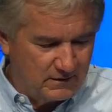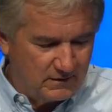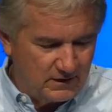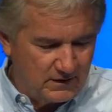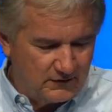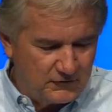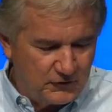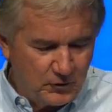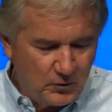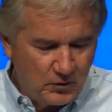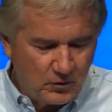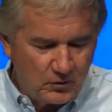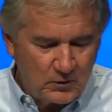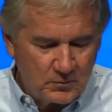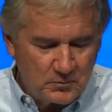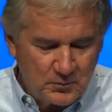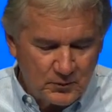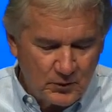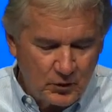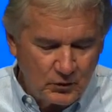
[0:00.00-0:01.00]
If you are
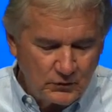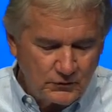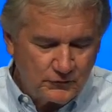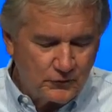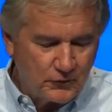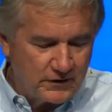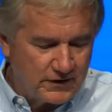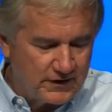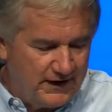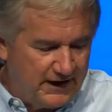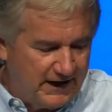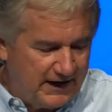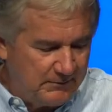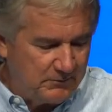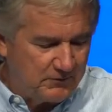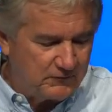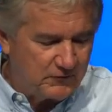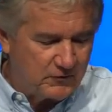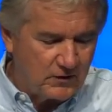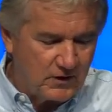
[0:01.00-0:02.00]
reproached for the name
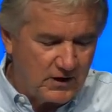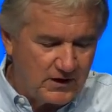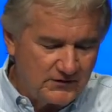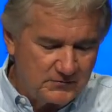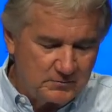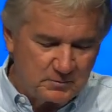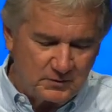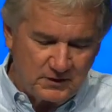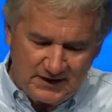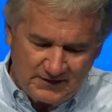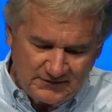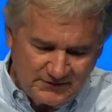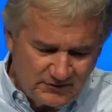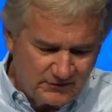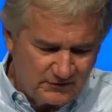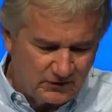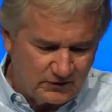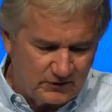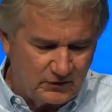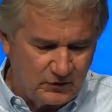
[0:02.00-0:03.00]
of Christ,
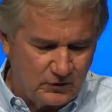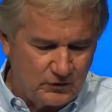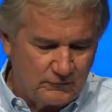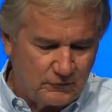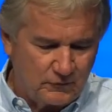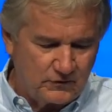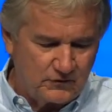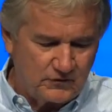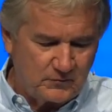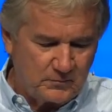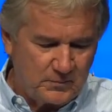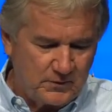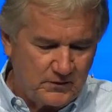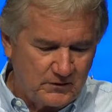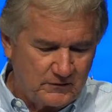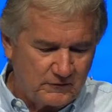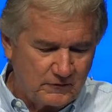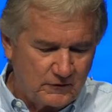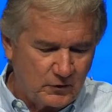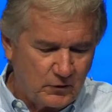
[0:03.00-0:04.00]
blessed are you, for the Spirit
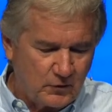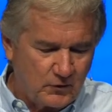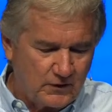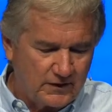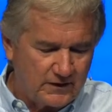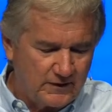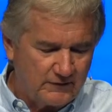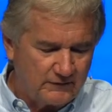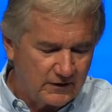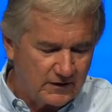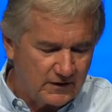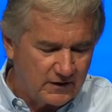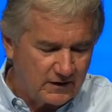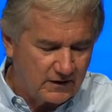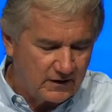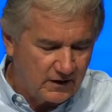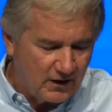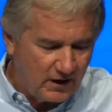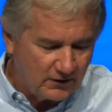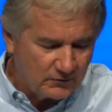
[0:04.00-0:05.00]
of glory and of the
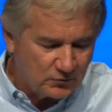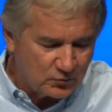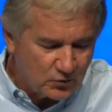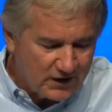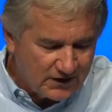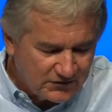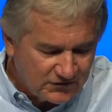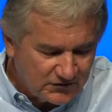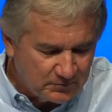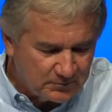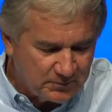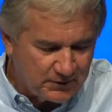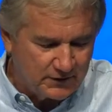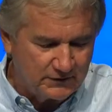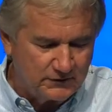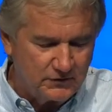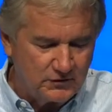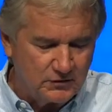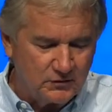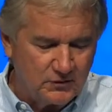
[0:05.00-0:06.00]
God rest
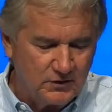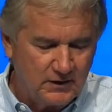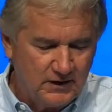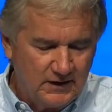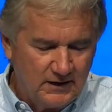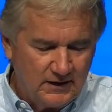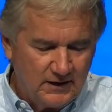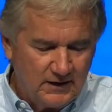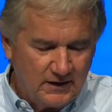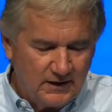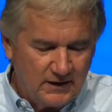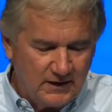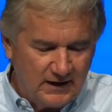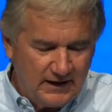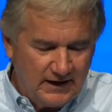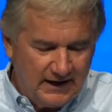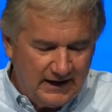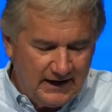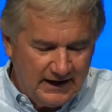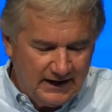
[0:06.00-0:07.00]
upon you.
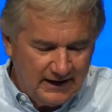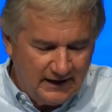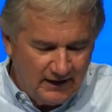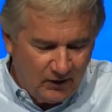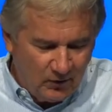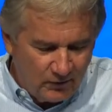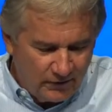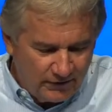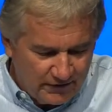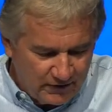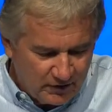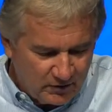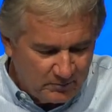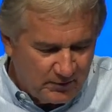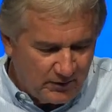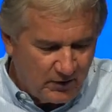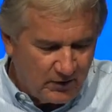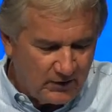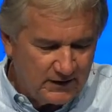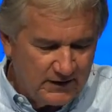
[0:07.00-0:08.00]
And on their
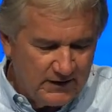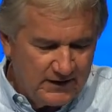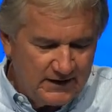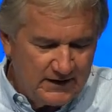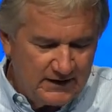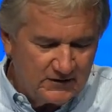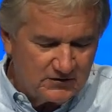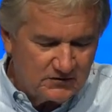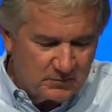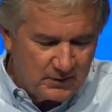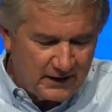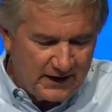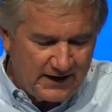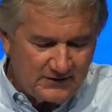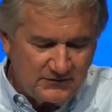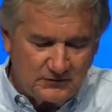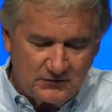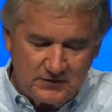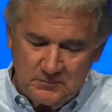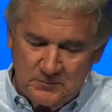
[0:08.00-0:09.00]
part, he is
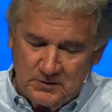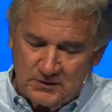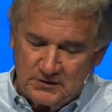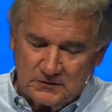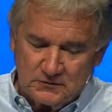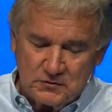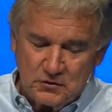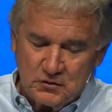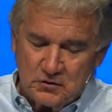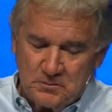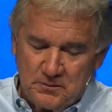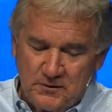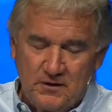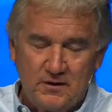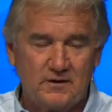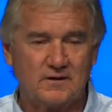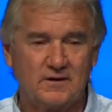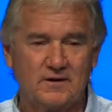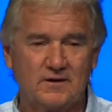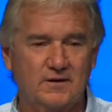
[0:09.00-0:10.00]
blasphemed, but on your part,